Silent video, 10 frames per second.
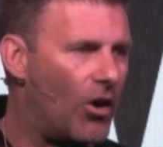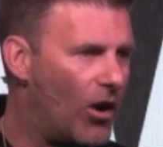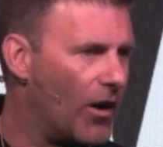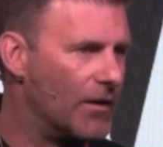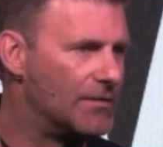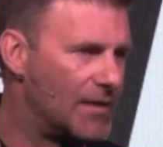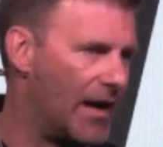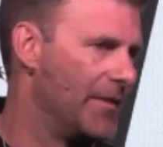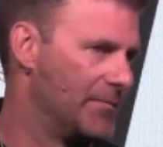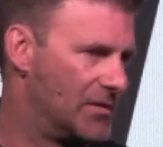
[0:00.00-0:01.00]
hard
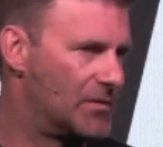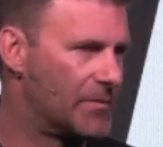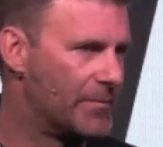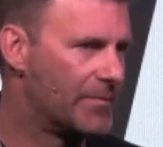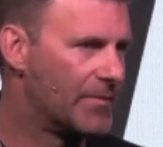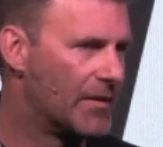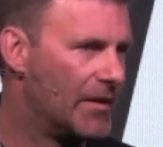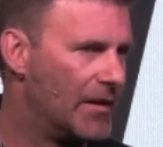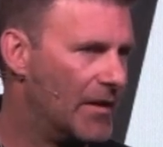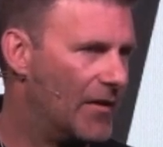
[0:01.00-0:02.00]
times.
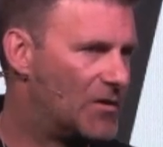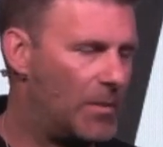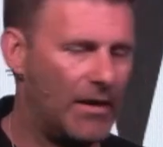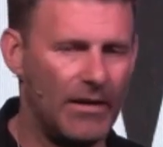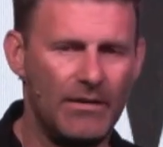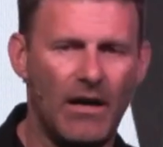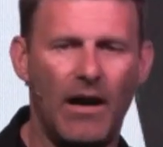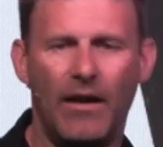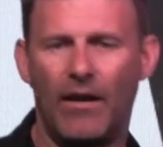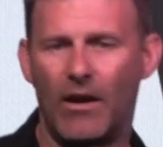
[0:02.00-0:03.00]
I was speaking to
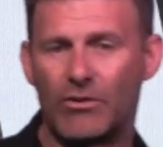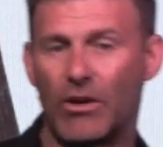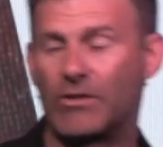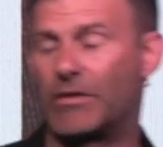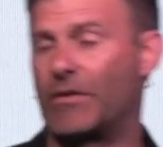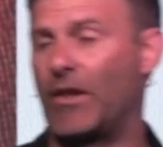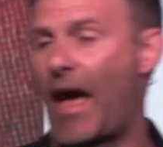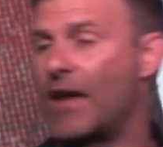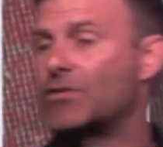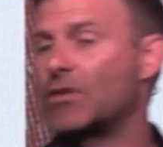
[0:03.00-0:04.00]
Don in our church at the
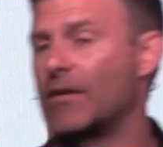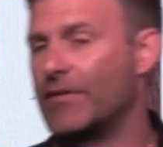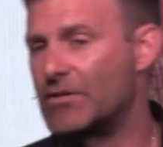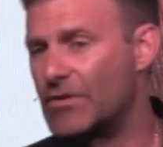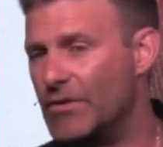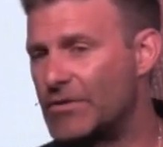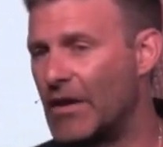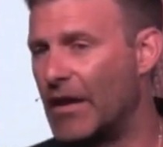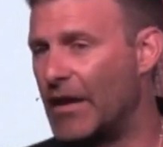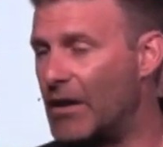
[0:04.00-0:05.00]
last service, who's
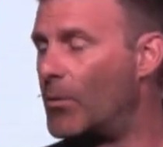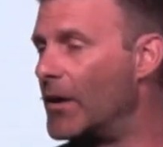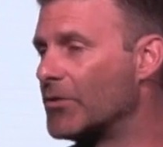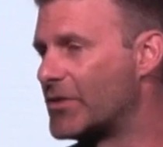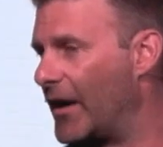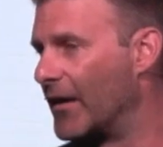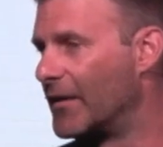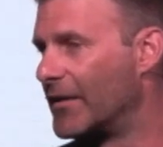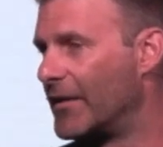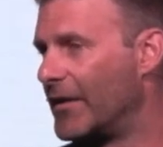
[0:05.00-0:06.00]
in a wheelchair.
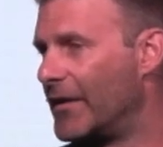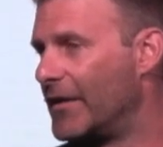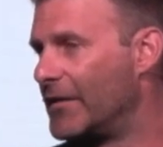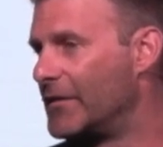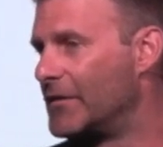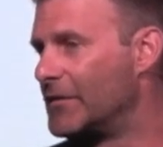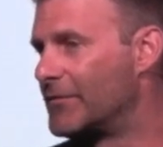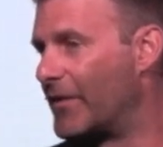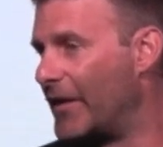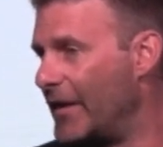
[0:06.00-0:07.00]

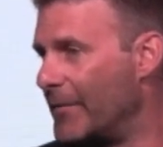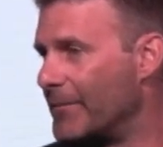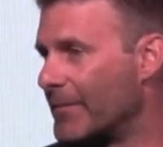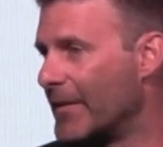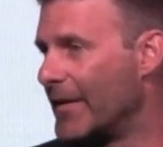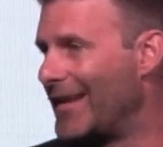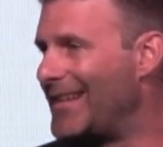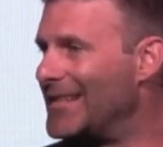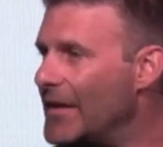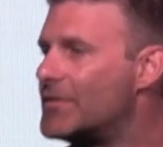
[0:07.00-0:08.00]
For him,
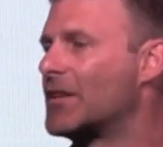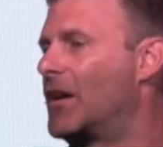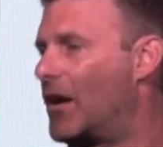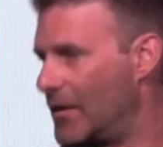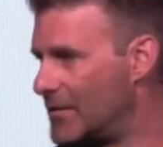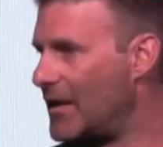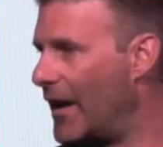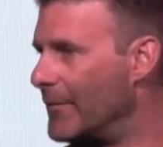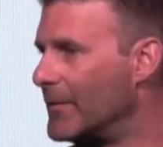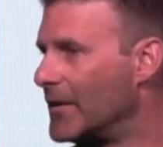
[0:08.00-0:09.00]
he lives in a hard
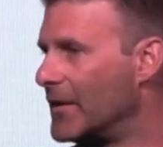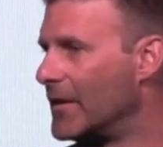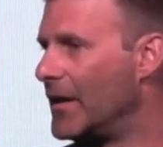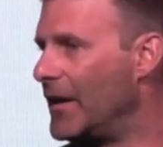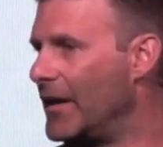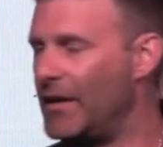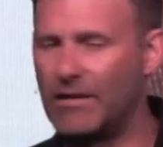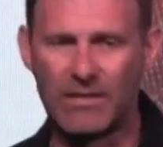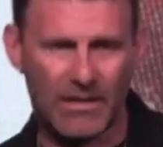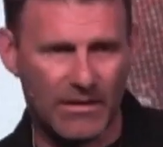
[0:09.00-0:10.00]
time. It's a